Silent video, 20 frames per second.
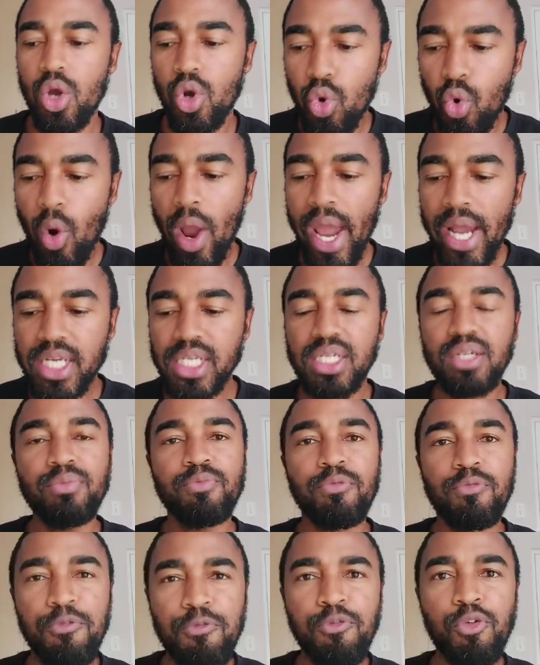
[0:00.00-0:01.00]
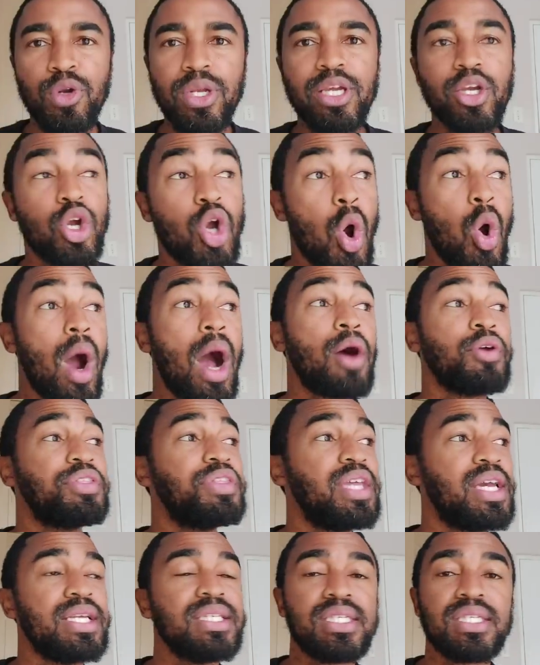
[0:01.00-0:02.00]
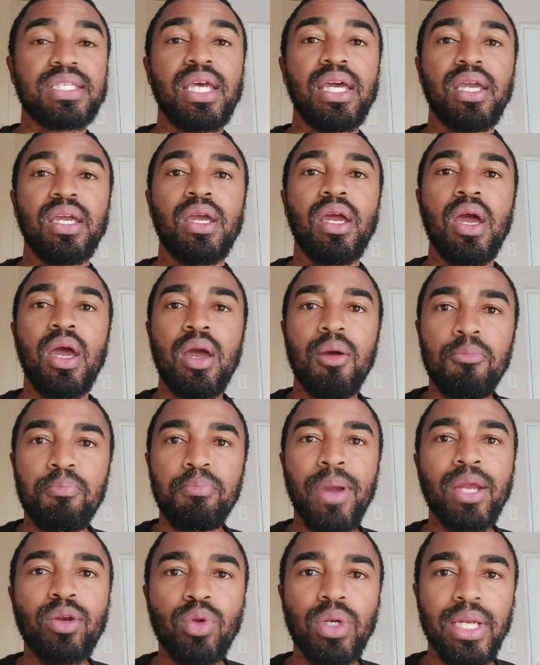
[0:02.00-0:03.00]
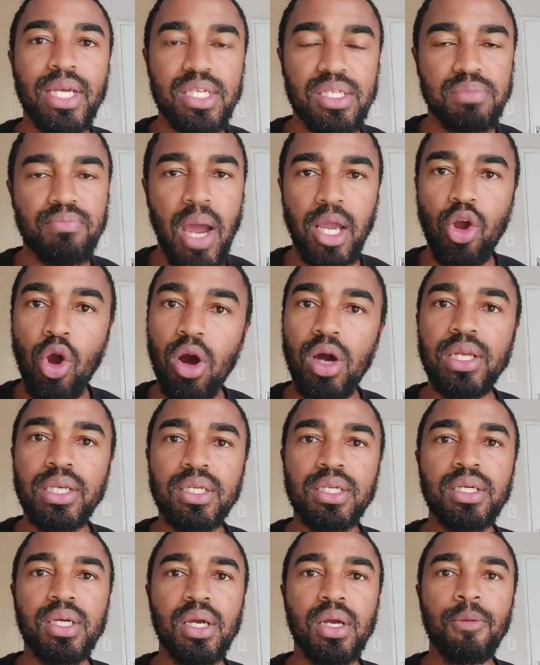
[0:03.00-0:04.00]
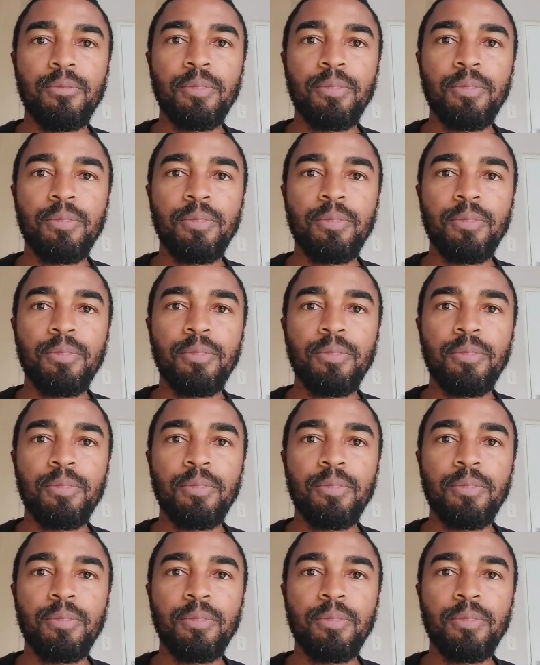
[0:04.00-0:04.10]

who actually fully go out there and say, Penuel is my God.